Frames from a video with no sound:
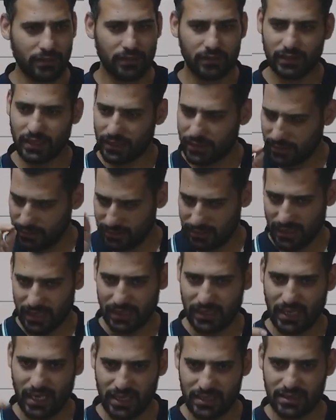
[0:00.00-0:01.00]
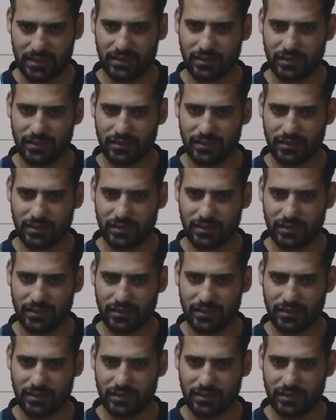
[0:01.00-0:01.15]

That has a